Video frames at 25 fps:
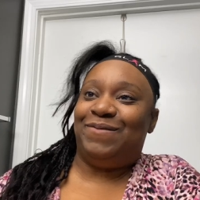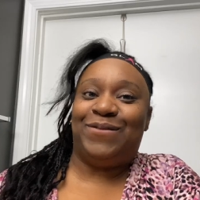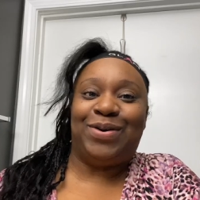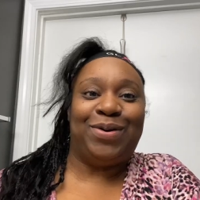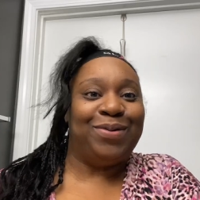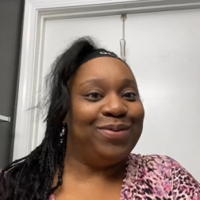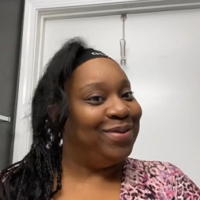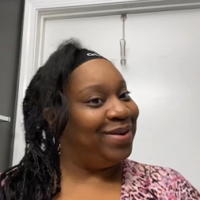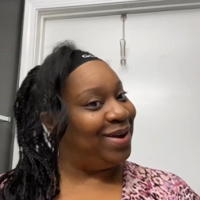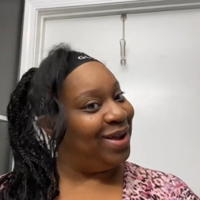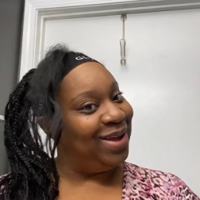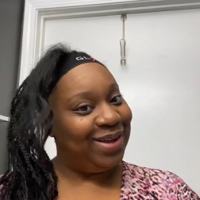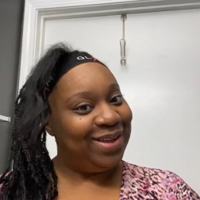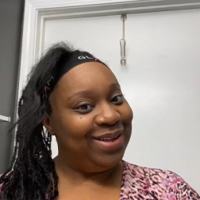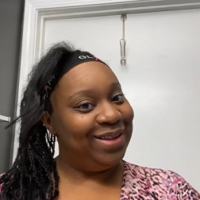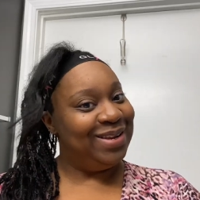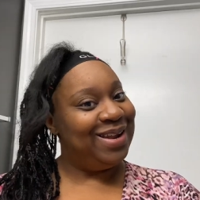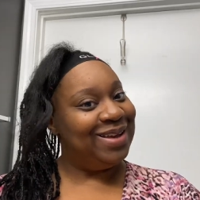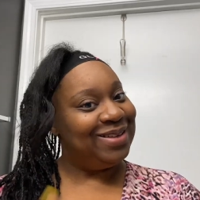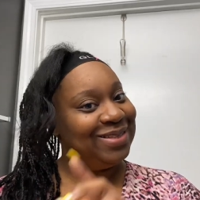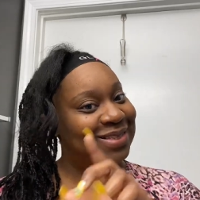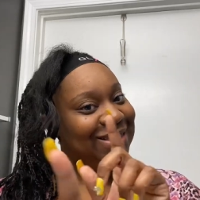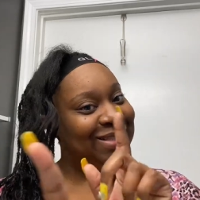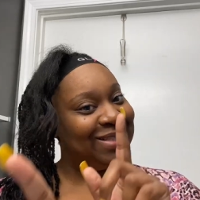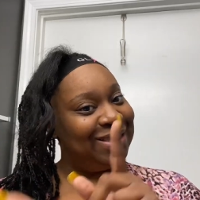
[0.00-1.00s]
for real,
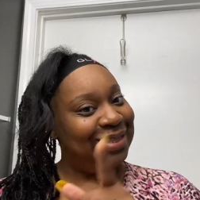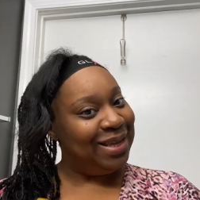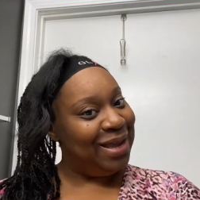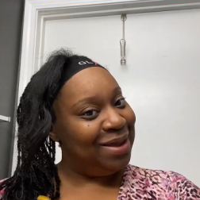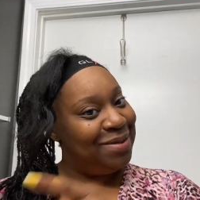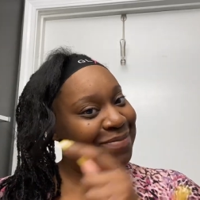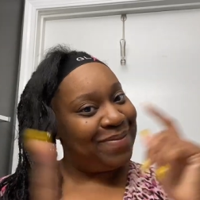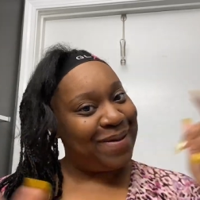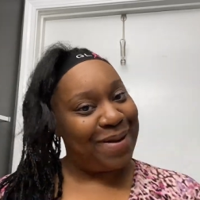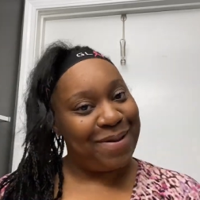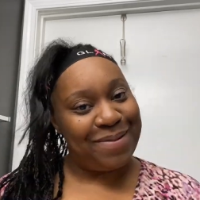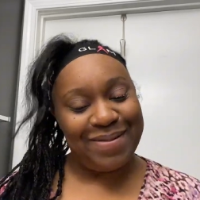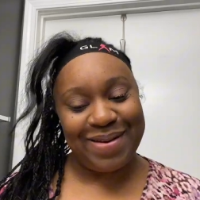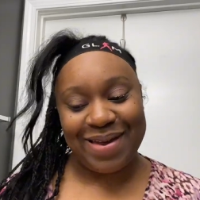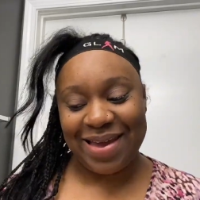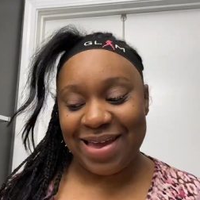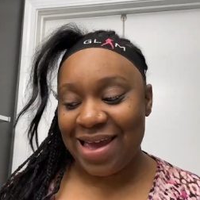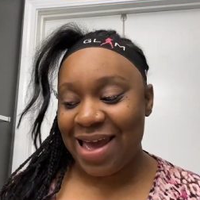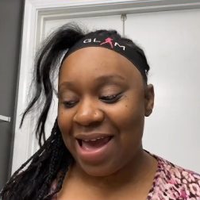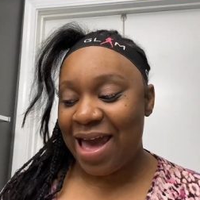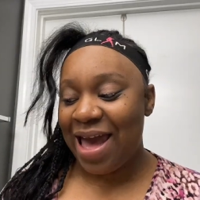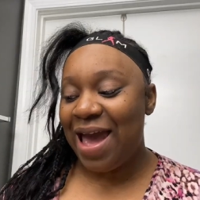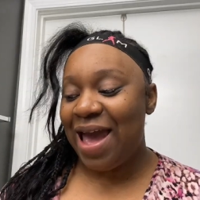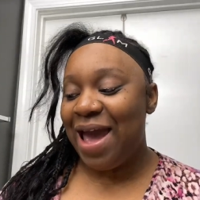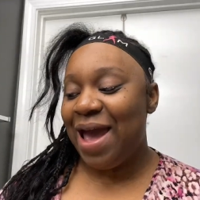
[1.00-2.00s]
don't sleep on
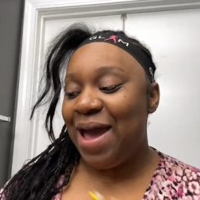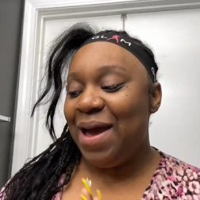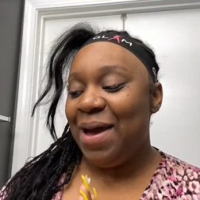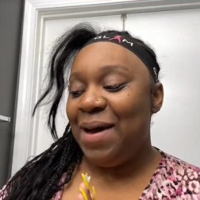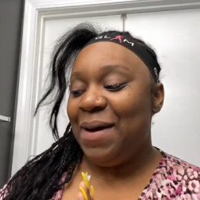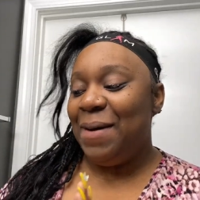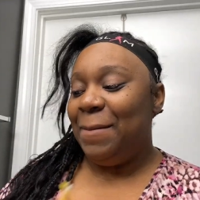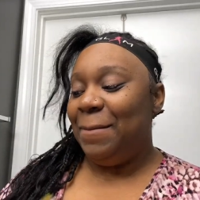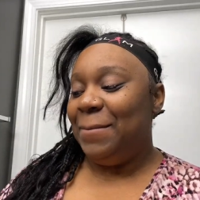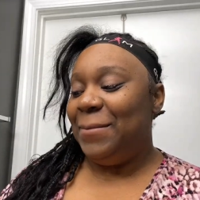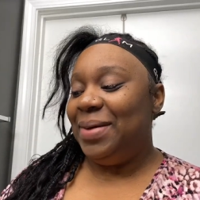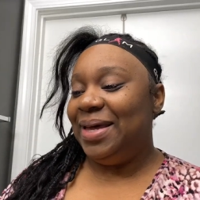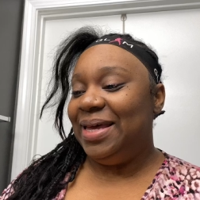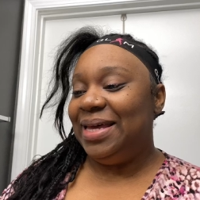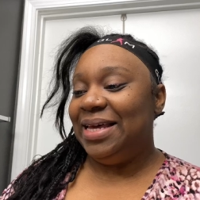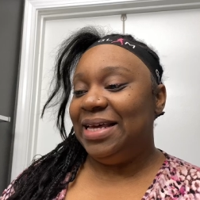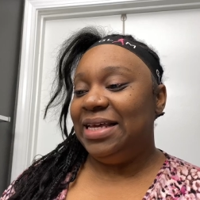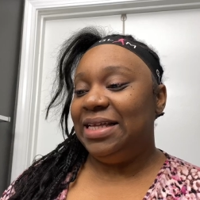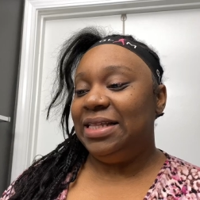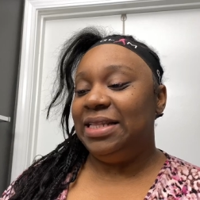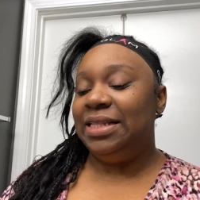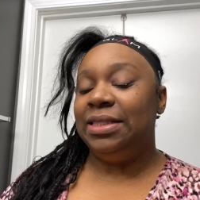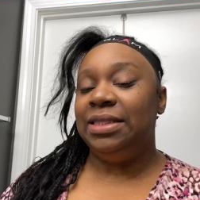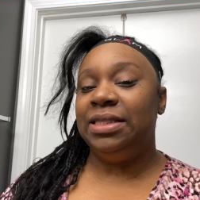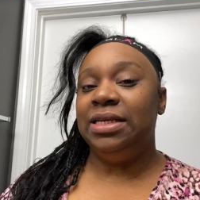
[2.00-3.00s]
me.
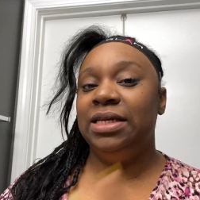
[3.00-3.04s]
But